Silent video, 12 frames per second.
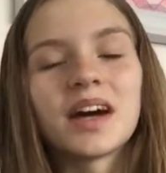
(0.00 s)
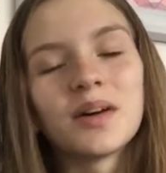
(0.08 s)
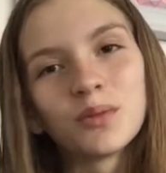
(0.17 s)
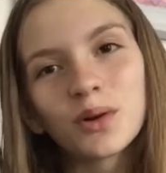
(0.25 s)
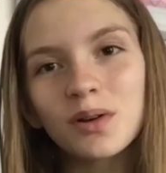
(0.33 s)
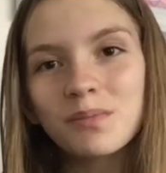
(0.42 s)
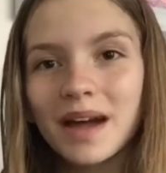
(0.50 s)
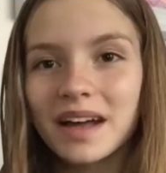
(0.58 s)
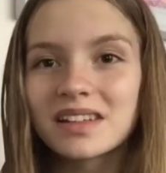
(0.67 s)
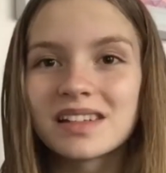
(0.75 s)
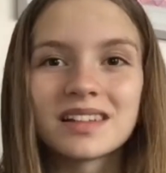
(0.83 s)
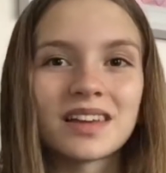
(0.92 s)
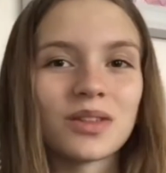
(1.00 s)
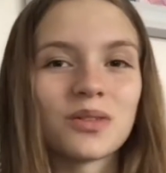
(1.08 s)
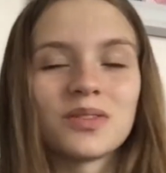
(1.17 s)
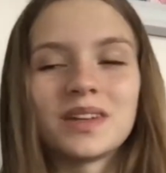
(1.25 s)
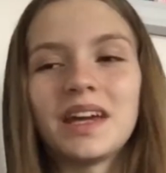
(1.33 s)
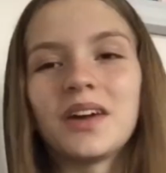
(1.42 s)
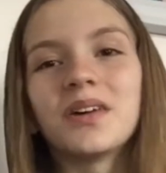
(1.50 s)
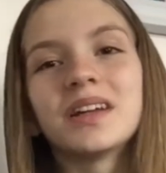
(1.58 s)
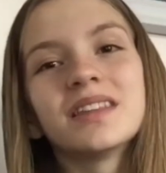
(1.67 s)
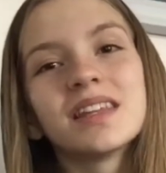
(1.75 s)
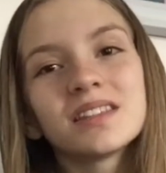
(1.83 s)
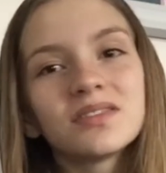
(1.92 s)
and welcome back to another video.
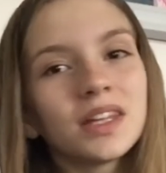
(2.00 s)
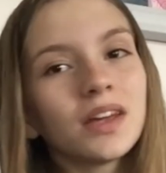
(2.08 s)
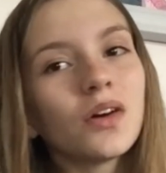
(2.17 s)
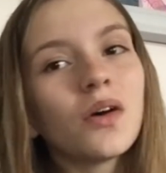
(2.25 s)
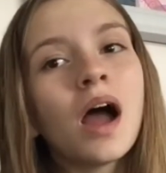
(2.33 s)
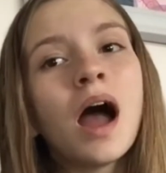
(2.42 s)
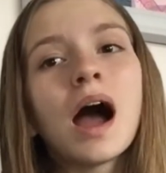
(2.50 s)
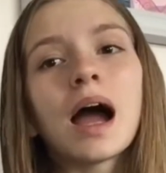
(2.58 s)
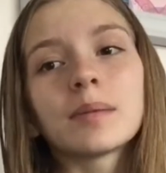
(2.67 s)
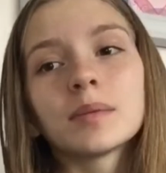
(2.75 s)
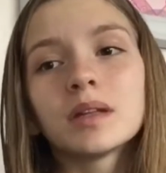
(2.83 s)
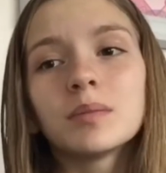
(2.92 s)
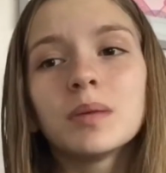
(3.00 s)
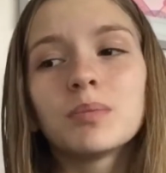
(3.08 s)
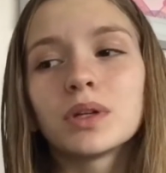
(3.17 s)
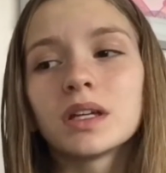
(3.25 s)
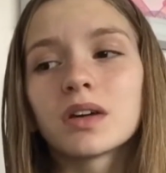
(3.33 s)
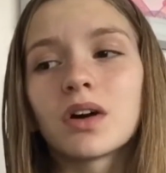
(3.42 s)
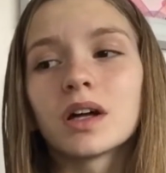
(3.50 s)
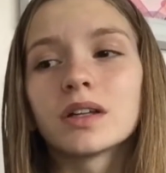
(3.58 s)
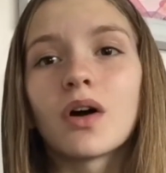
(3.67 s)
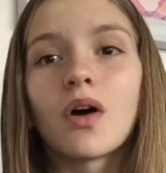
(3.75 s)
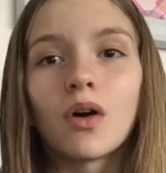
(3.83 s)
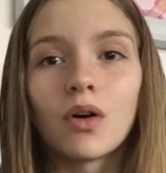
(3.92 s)
In this video, I'm going to be putting on
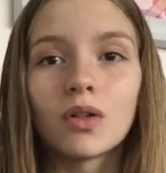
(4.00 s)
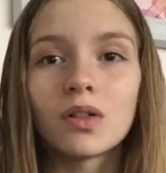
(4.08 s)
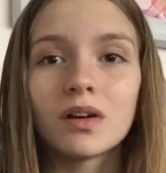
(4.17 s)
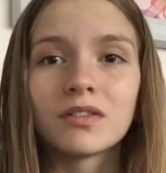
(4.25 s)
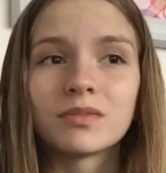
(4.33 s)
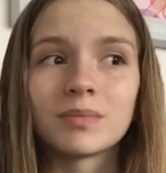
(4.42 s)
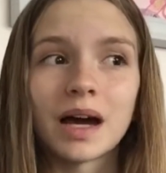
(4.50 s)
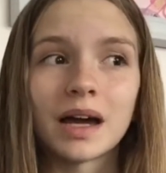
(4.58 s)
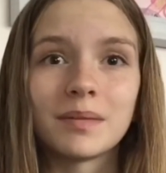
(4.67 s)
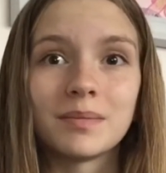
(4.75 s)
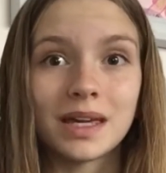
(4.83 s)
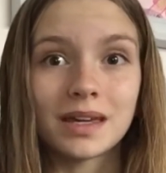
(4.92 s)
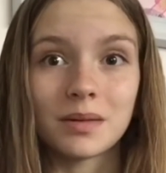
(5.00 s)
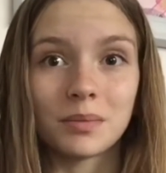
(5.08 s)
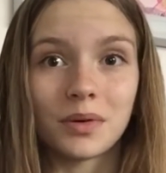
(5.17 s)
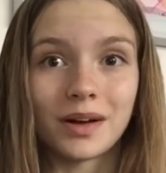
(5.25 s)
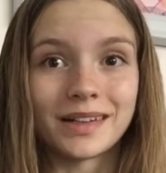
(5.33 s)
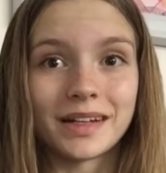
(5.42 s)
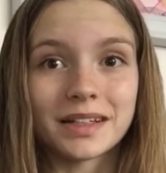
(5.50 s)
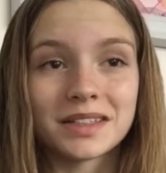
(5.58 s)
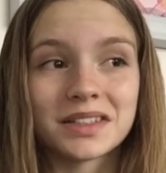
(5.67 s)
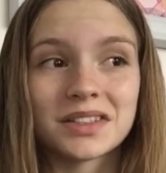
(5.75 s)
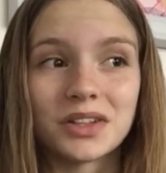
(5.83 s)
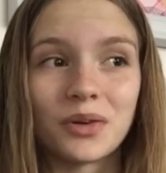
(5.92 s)
all of my makeup
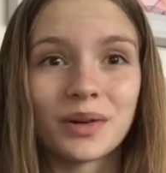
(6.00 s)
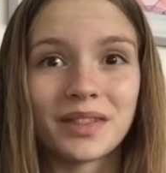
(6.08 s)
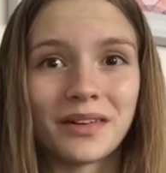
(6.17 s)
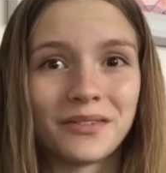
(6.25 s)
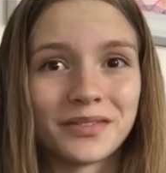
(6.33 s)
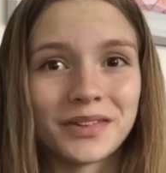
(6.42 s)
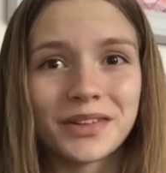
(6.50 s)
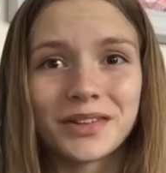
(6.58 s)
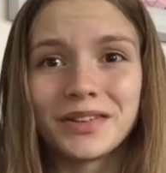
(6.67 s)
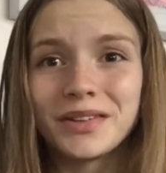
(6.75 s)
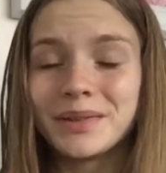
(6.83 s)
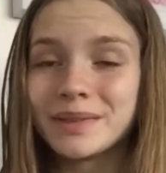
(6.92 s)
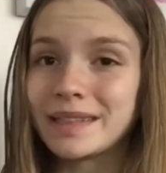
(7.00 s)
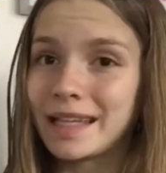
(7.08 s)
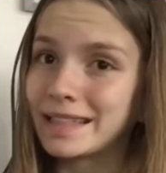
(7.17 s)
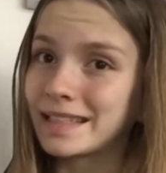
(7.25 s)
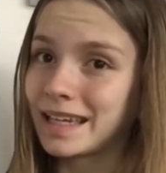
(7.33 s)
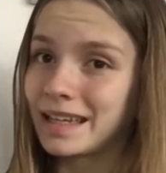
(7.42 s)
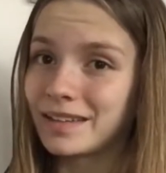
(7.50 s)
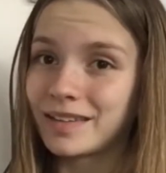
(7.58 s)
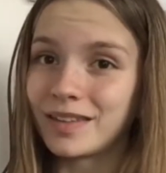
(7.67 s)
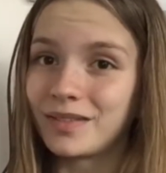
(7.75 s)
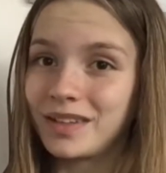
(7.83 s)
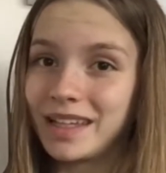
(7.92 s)
products. So without further ado, let's get into
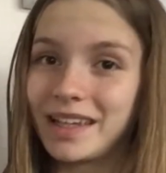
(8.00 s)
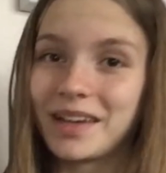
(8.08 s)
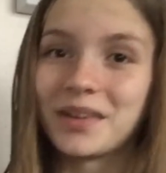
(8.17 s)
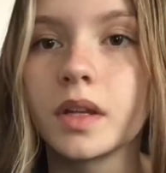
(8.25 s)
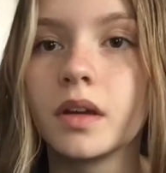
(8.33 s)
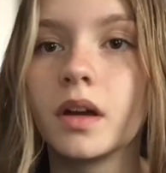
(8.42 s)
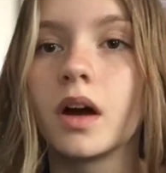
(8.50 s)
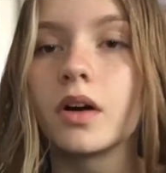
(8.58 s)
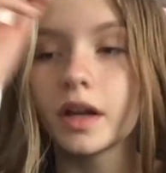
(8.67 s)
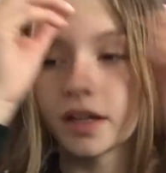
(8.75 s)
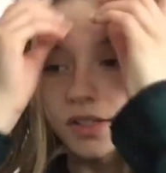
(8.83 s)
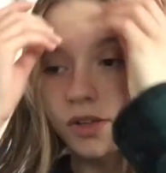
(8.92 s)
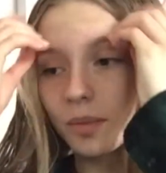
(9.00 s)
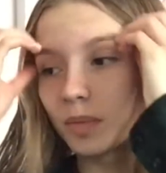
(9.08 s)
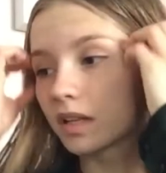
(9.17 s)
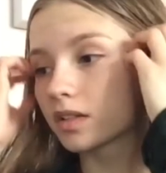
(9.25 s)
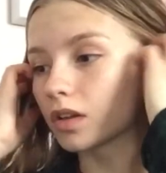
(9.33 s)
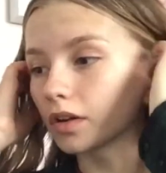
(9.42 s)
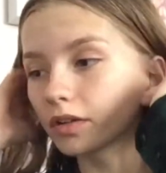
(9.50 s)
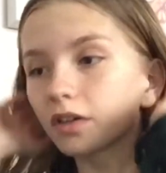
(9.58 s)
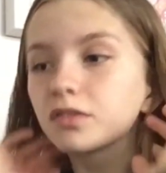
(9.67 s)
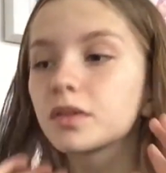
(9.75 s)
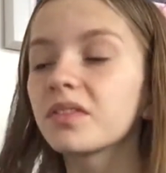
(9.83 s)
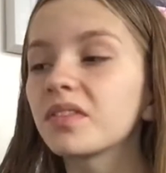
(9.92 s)
the video. Okay, so I'm going to start
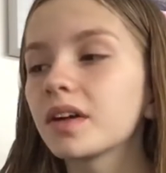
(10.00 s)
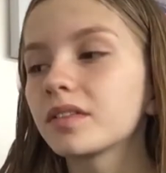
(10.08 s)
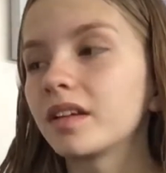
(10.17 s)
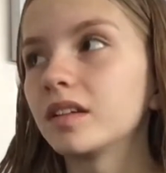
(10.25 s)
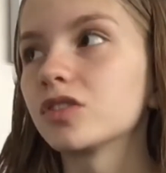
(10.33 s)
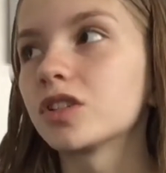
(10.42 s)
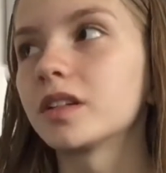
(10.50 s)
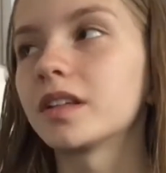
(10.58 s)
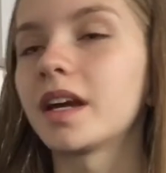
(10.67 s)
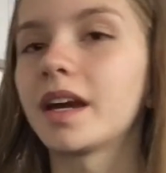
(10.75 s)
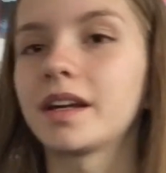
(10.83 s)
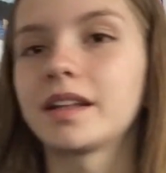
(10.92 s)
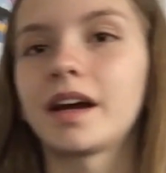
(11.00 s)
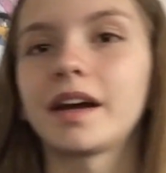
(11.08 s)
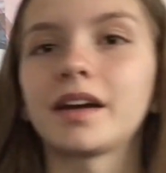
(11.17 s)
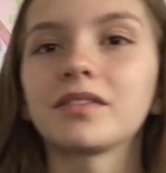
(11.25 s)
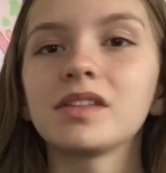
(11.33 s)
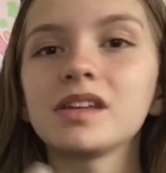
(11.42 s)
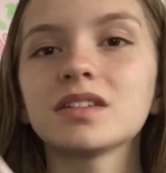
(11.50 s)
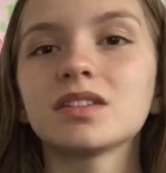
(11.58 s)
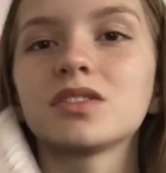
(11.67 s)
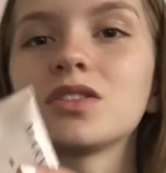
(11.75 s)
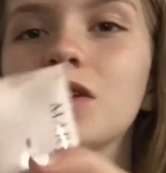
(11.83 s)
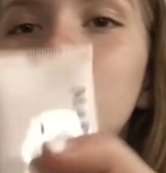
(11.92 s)
off with foundation, and I have
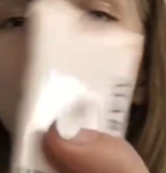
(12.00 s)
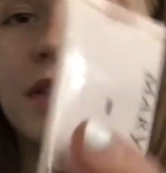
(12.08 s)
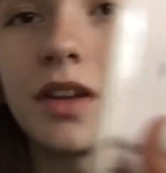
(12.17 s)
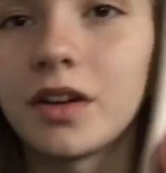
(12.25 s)
these two and they're